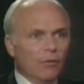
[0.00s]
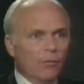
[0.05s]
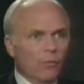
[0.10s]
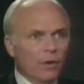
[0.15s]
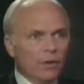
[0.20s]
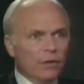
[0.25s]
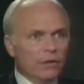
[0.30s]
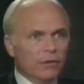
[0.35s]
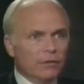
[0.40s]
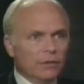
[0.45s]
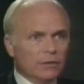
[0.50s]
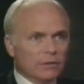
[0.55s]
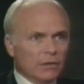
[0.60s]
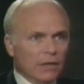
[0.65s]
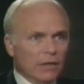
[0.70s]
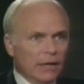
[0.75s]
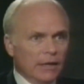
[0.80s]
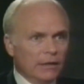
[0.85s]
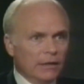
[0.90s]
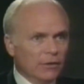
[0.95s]
what you
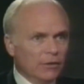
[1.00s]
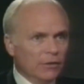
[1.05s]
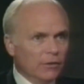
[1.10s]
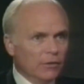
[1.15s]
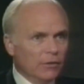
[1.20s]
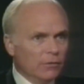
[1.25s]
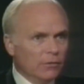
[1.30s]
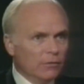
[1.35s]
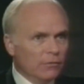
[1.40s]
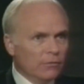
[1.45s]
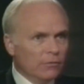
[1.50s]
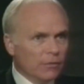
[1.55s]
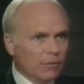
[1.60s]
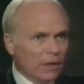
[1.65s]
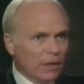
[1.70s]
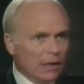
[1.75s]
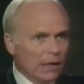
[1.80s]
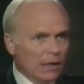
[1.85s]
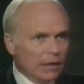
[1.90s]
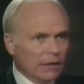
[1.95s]
decided to do for
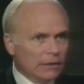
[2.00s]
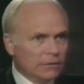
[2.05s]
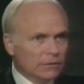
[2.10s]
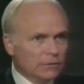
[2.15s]
college?